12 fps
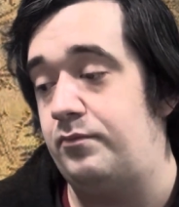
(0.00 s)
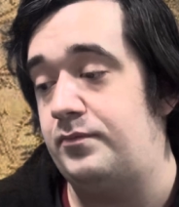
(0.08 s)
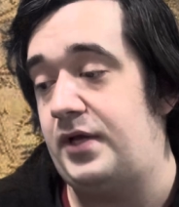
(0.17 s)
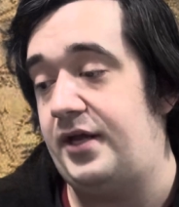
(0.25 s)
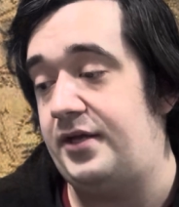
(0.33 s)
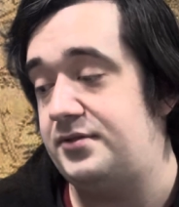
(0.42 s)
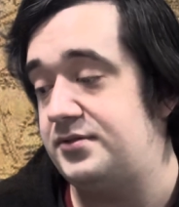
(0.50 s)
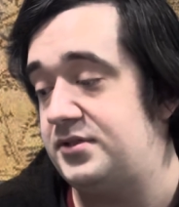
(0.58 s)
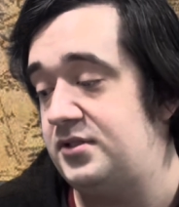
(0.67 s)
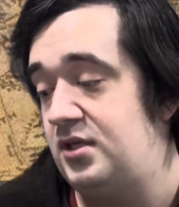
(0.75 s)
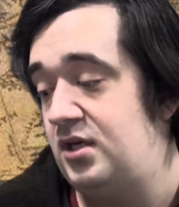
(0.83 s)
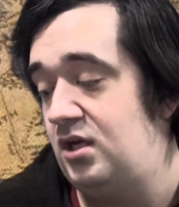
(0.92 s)
And
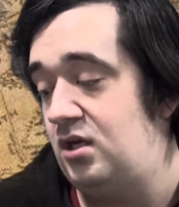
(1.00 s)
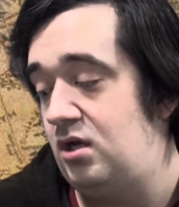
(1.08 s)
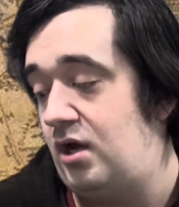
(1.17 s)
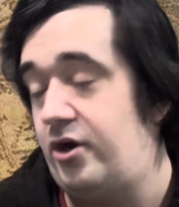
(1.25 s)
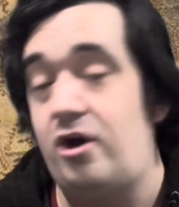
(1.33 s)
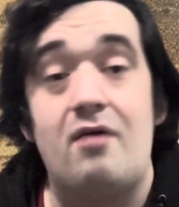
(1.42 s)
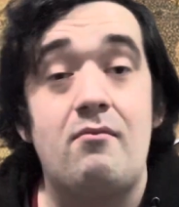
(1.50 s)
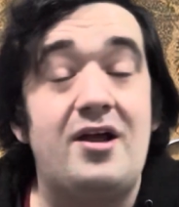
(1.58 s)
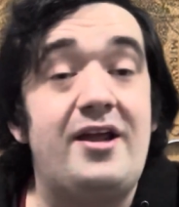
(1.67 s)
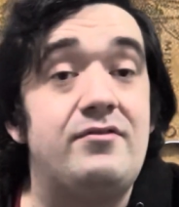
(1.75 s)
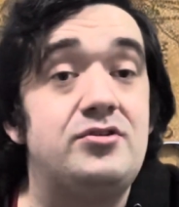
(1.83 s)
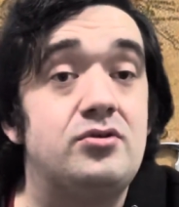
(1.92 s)
I don't know, I might
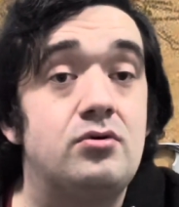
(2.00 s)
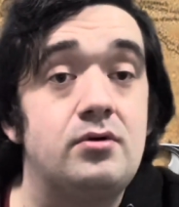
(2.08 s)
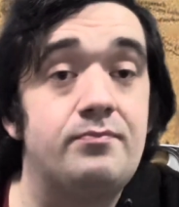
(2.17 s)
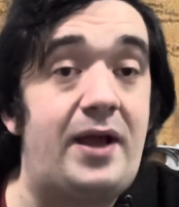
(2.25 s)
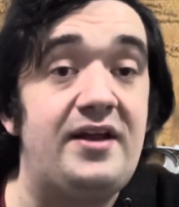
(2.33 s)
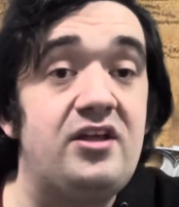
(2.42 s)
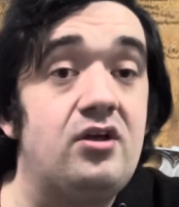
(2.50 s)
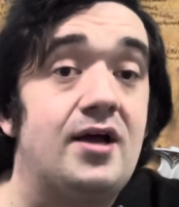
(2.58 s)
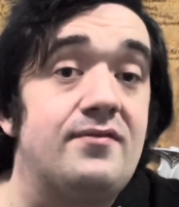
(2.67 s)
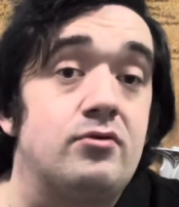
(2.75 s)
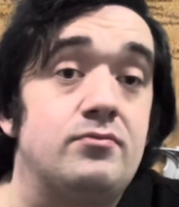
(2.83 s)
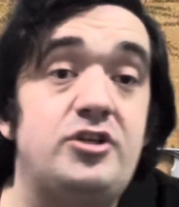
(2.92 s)
even do a painting guide
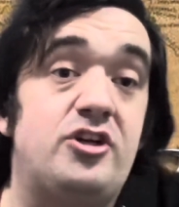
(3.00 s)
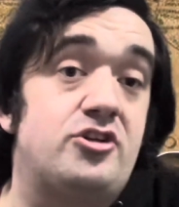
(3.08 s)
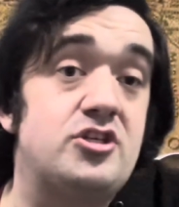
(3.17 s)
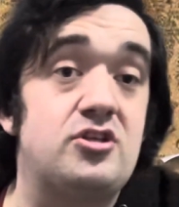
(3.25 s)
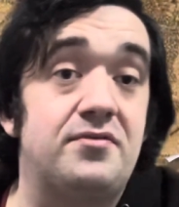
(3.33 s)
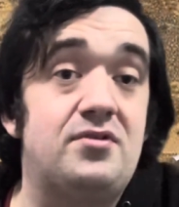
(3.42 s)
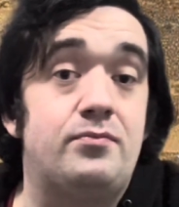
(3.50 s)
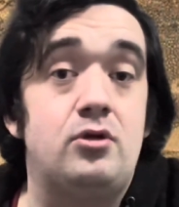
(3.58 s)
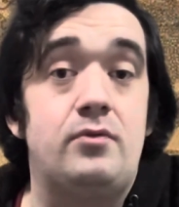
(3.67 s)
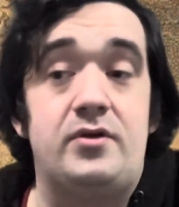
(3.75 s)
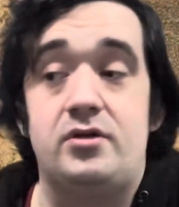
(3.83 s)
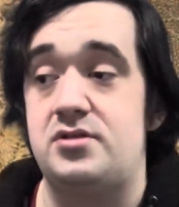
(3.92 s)
for them, just off the blue,
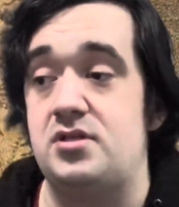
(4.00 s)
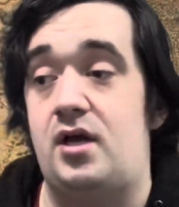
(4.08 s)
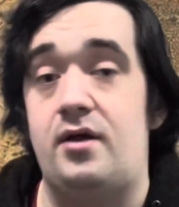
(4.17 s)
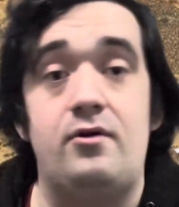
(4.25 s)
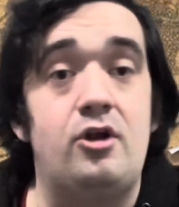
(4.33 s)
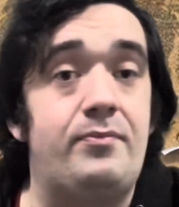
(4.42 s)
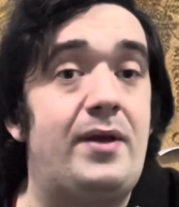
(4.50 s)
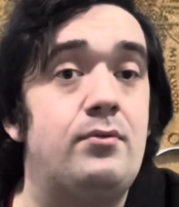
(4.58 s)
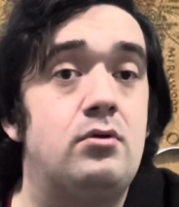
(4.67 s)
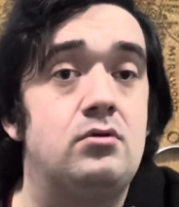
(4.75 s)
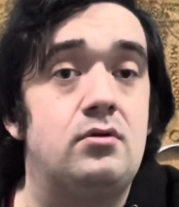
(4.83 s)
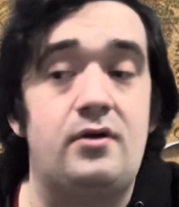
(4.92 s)
because I know
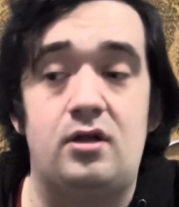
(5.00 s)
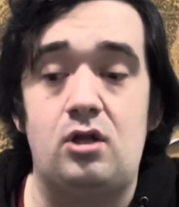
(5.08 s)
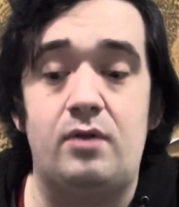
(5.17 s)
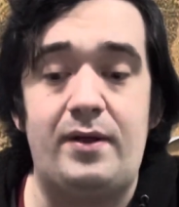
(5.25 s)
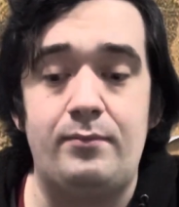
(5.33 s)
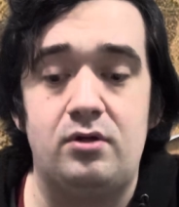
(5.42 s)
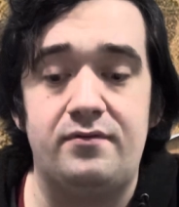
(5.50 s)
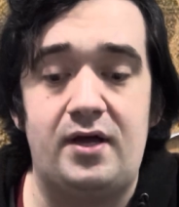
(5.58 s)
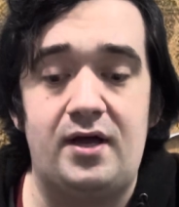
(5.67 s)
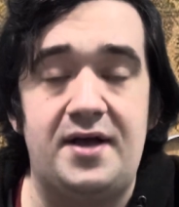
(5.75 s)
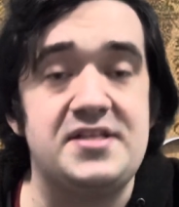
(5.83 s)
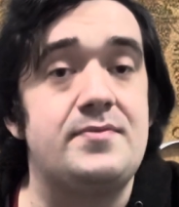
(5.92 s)
a lot of people
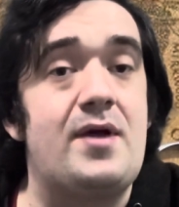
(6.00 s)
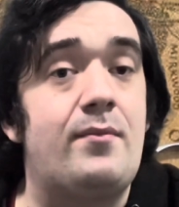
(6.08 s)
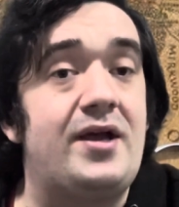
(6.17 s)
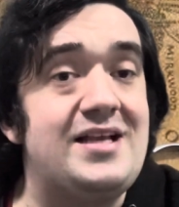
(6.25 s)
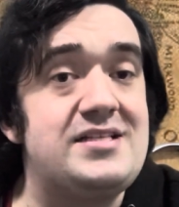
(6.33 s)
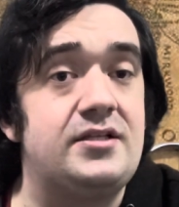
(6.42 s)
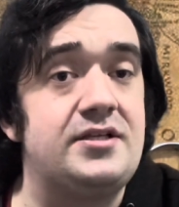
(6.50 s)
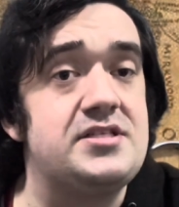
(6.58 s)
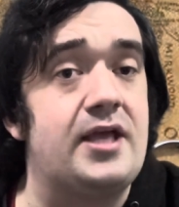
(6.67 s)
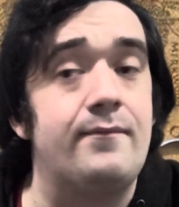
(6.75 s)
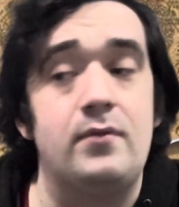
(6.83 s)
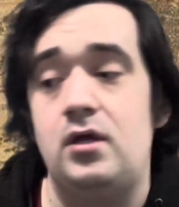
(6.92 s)
have asked about my Eastling
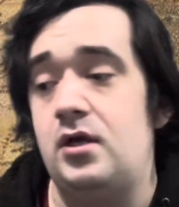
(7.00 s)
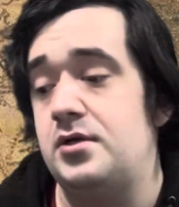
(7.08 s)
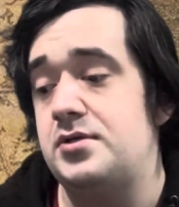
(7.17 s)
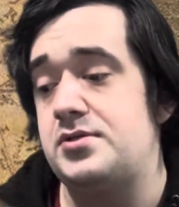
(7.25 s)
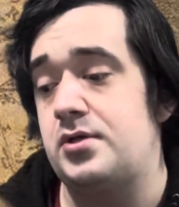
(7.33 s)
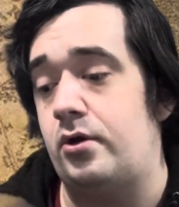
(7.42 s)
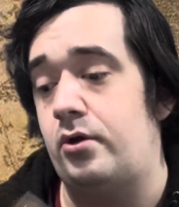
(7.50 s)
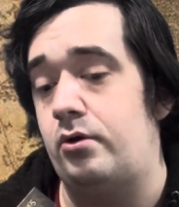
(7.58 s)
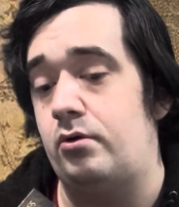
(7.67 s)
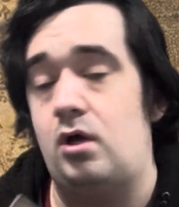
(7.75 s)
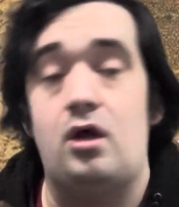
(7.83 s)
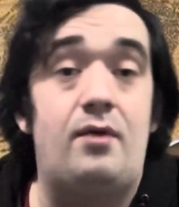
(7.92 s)
scheme. So
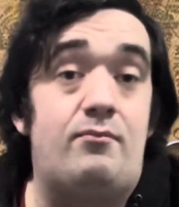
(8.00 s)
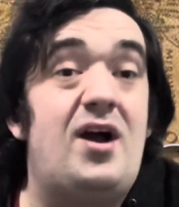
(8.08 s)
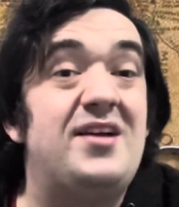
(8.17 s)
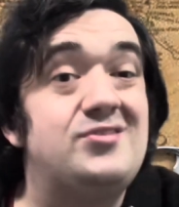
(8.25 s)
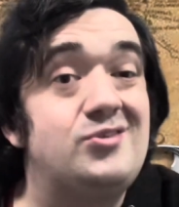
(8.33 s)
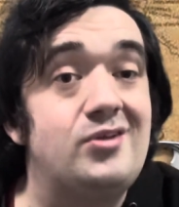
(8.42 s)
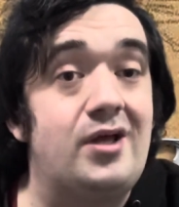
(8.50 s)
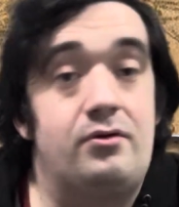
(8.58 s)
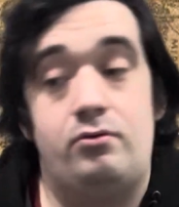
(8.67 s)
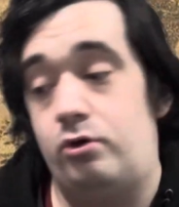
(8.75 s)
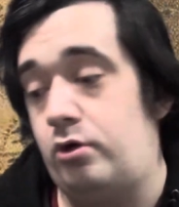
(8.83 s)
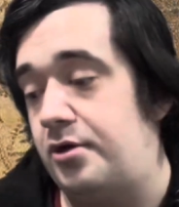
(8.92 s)
I might do that,
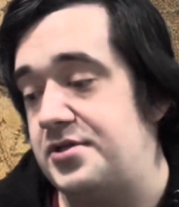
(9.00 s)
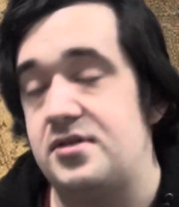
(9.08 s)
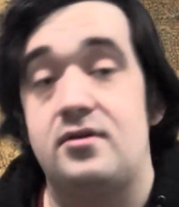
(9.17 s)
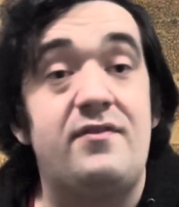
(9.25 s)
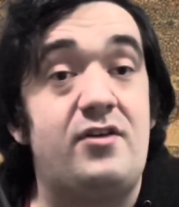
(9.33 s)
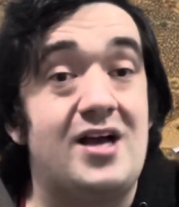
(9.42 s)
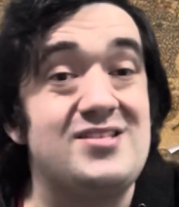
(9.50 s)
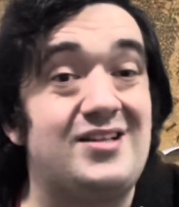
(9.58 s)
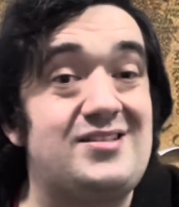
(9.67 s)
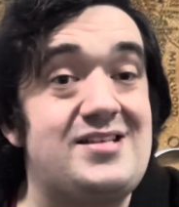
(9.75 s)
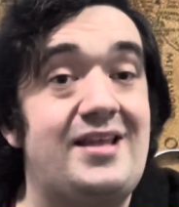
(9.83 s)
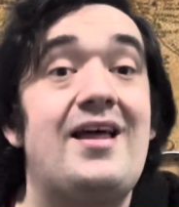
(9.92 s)
who knows? If you guys like
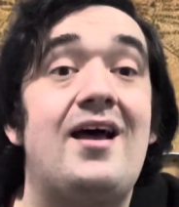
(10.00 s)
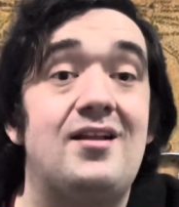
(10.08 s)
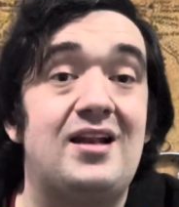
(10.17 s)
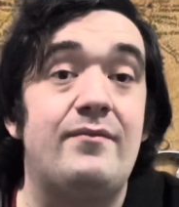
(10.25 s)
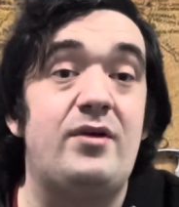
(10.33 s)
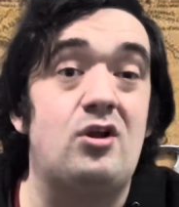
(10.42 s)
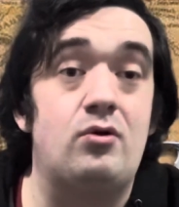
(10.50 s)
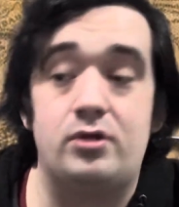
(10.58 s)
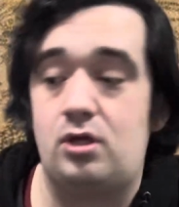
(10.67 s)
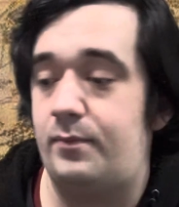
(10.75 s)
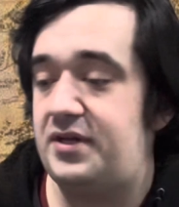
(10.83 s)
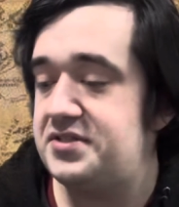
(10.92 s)
to see that, let me know in the
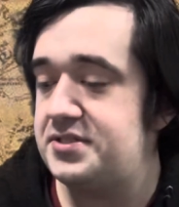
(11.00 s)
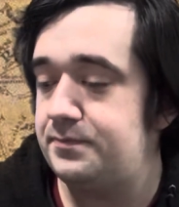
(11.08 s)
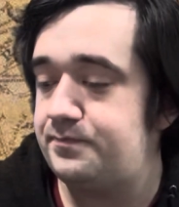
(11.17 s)
comments.